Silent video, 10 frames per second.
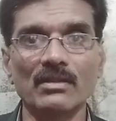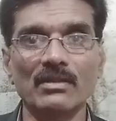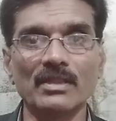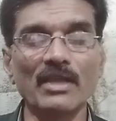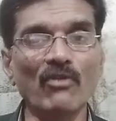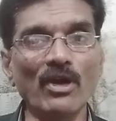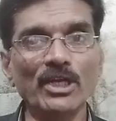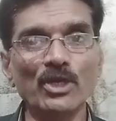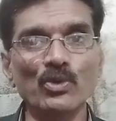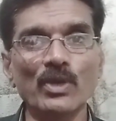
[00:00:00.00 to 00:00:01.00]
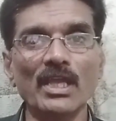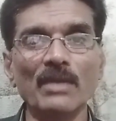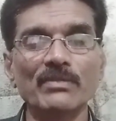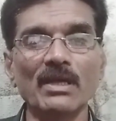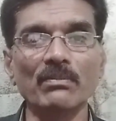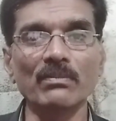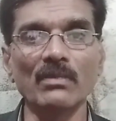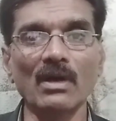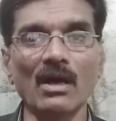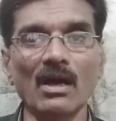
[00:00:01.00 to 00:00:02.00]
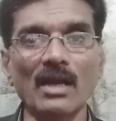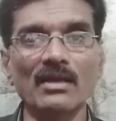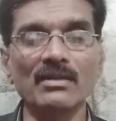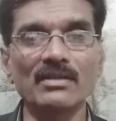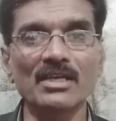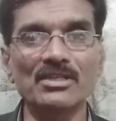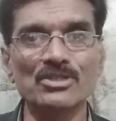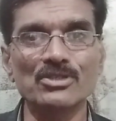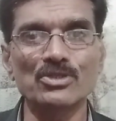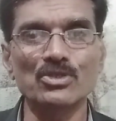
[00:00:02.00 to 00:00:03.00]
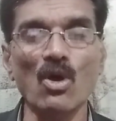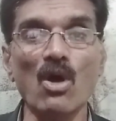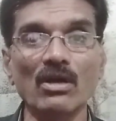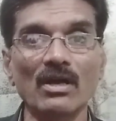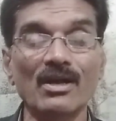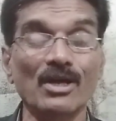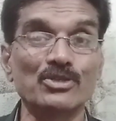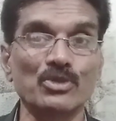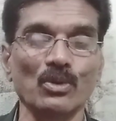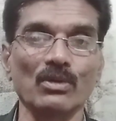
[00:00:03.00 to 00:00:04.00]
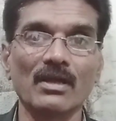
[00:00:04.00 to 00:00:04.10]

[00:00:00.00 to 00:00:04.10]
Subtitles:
They wanted to keep them under their strong control.